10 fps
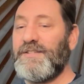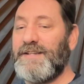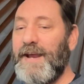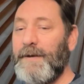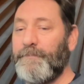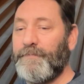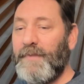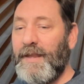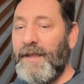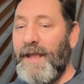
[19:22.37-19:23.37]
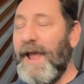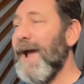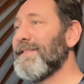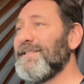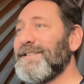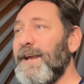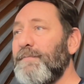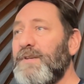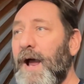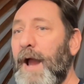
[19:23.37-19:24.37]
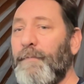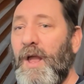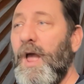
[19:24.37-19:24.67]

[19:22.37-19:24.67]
state at the same time.